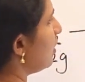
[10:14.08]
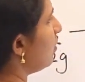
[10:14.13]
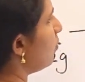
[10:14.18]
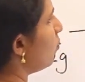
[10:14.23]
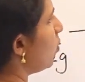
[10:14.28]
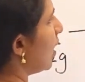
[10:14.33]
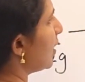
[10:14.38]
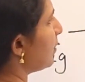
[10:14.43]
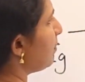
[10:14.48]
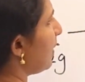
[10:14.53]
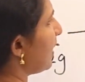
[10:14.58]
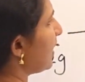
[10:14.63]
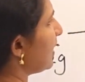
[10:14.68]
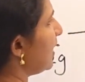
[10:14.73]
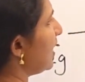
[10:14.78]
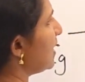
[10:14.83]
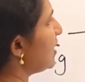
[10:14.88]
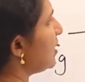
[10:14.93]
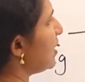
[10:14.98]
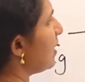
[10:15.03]
what?
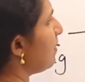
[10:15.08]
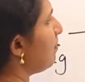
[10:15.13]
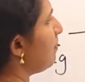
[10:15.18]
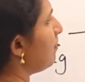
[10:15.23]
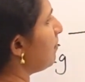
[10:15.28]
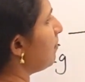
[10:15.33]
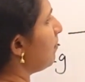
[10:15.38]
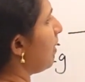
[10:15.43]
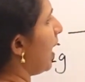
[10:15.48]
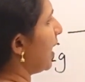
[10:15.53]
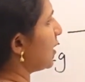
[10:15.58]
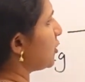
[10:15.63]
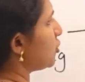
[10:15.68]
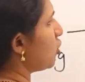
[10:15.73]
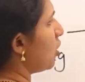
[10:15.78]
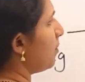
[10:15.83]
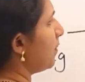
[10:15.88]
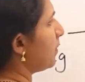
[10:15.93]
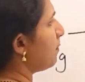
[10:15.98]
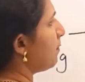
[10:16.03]
Magnesium
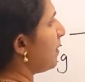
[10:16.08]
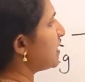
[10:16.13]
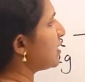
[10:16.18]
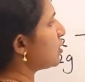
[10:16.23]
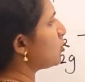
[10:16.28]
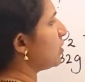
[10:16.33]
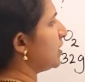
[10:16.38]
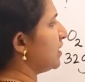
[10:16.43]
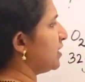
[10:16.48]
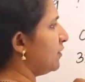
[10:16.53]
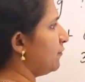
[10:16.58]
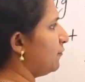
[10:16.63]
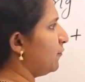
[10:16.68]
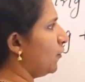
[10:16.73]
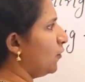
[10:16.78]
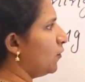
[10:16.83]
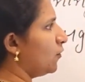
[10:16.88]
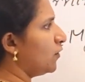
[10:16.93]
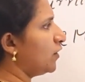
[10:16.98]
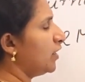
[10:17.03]
atomic mass
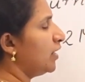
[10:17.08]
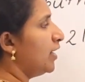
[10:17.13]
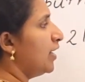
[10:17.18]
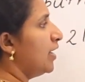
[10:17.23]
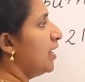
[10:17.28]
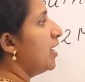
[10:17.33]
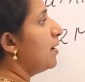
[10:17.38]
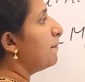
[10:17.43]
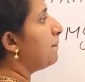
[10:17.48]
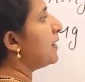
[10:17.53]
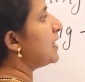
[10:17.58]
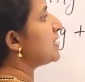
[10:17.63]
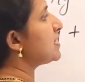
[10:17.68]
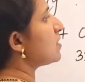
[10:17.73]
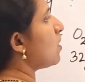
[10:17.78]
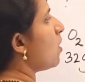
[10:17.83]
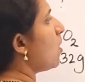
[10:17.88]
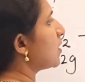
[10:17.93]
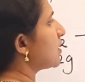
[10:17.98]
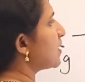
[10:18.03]
24
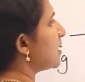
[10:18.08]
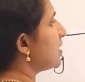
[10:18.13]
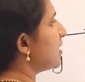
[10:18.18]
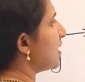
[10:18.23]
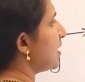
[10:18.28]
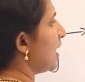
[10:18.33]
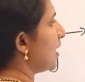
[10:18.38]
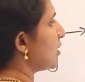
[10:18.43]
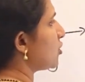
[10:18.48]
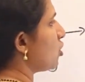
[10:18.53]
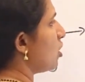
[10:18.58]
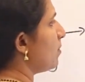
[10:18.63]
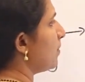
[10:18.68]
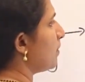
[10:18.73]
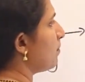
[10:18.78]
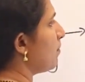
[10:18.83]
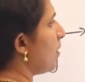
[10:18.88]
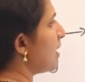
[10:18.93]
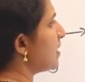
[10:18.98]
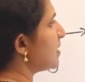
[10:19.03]
plus oxygen
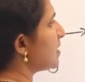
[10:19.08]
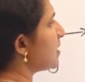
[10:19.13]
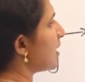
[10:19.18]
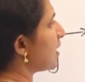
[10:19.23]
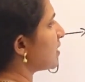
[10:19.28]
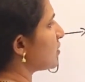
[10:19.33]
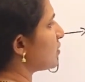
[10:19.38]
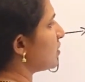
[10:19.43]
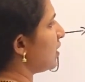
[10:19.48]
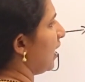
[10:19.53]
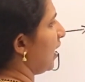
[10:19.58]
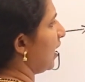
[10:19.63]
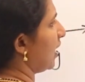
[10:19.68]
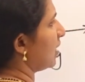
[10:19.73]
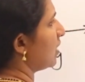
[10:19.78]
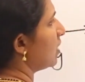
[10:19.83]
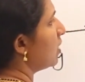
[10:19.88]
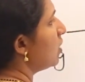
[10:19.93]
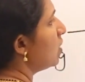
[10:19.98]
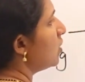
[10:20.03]
atomic mass
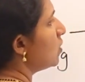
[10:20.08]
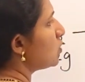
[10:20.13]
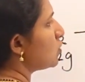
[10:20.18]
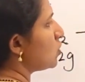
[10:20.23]
16.